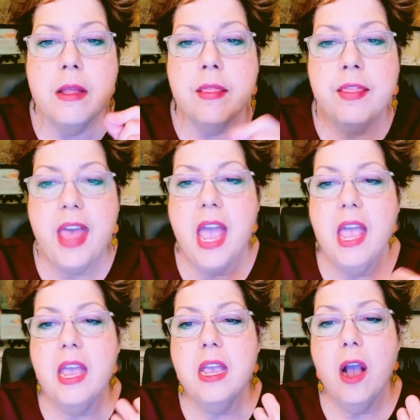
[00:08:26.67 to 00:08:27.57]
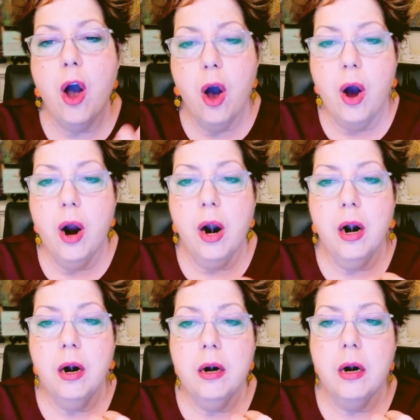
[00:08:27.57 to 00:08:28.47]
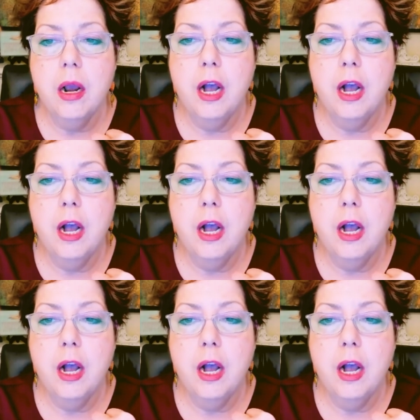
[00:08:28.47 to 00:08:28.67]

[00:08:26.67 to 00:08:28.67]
they are